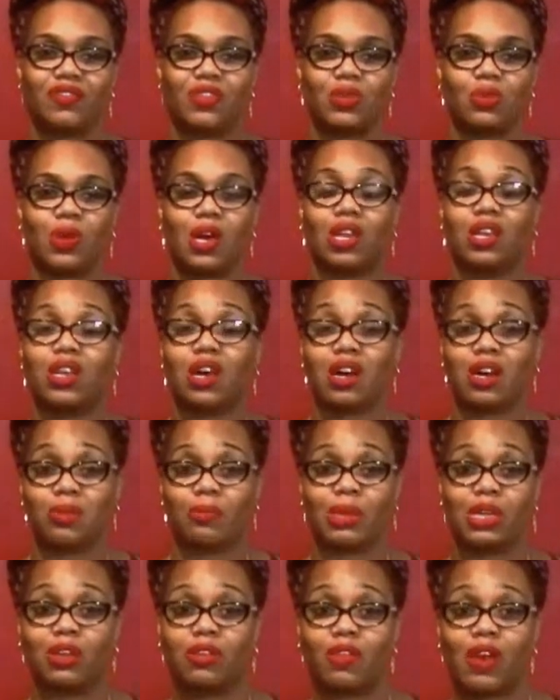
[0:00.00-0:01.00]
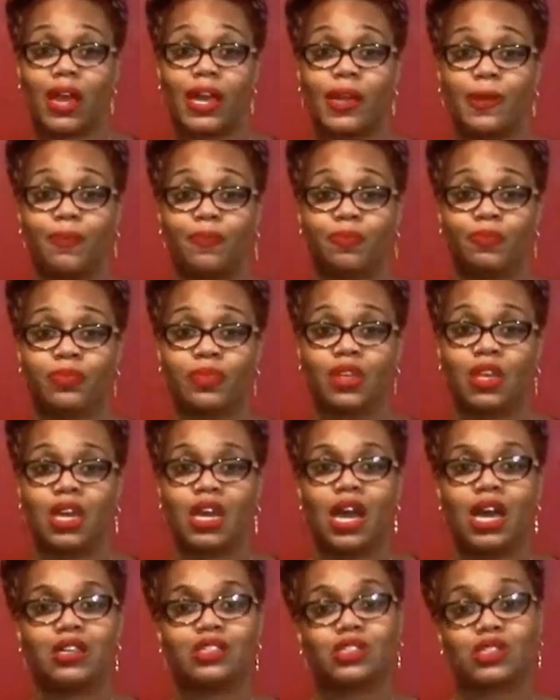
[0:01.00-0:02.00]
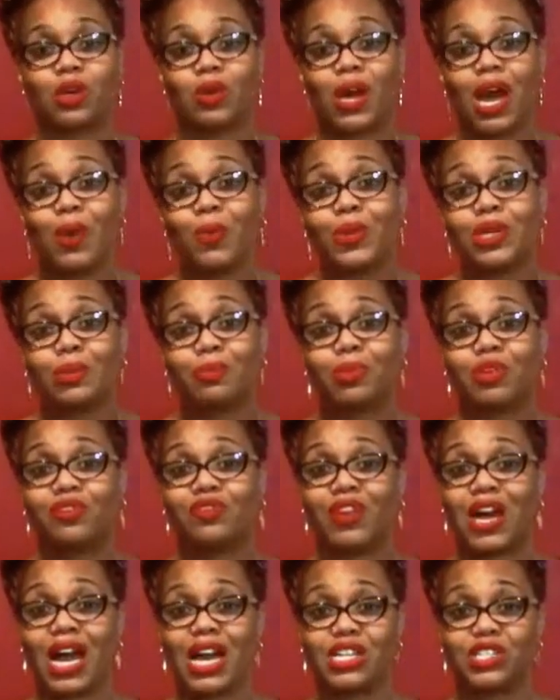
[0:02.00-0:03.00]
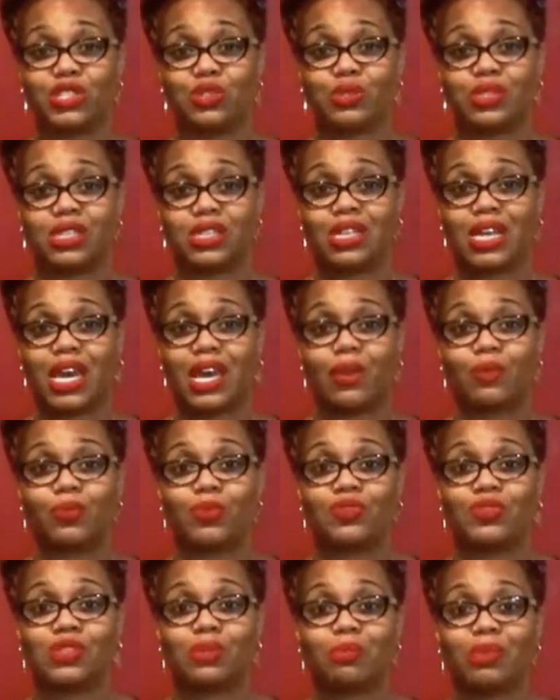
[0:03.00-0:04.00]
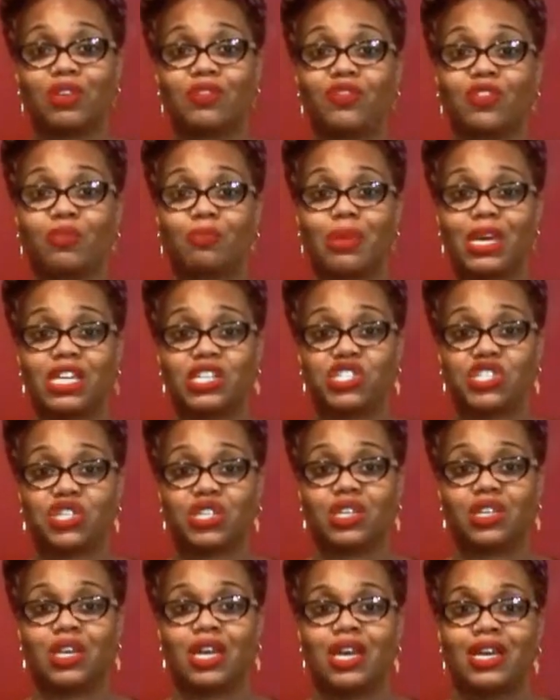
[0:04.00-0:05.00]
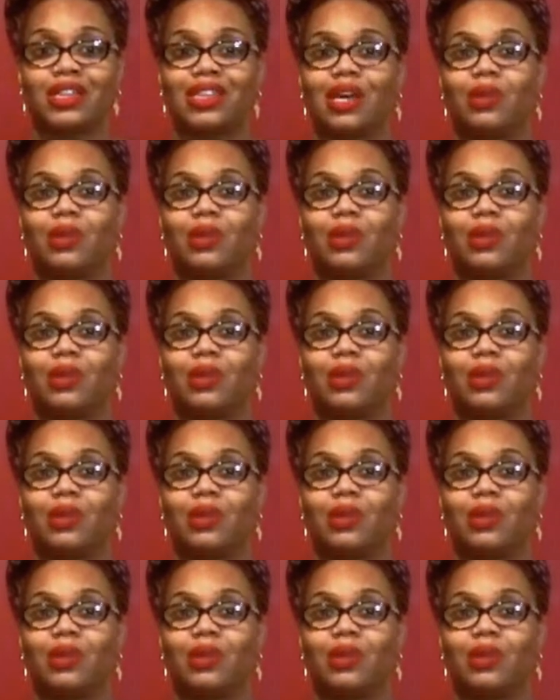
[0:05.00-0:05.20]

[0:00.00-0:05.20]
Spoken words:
of you. Alarming, right? So I want to provide you today with some information